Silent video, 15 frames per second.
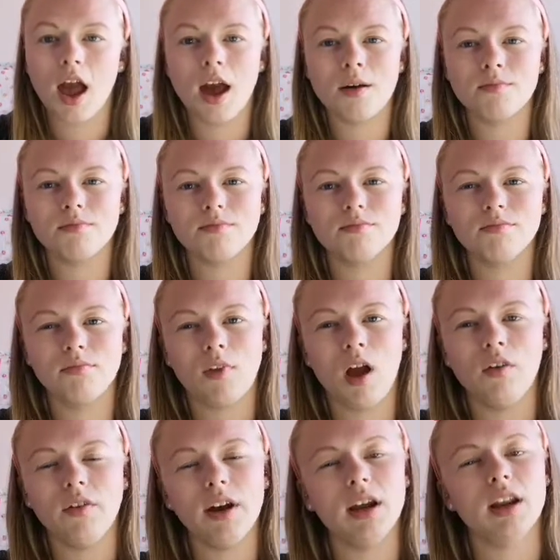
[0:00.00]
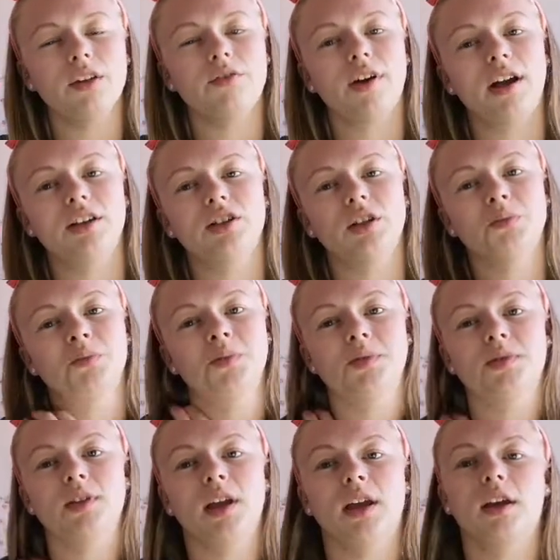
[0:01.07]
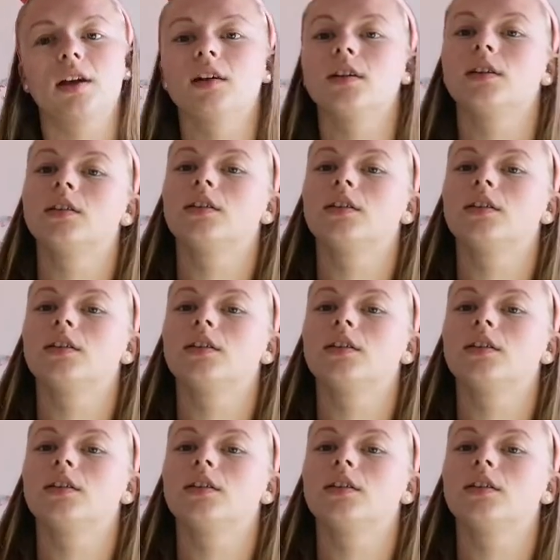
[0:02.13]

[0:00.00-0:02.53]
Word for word: Um, not really friendships. Like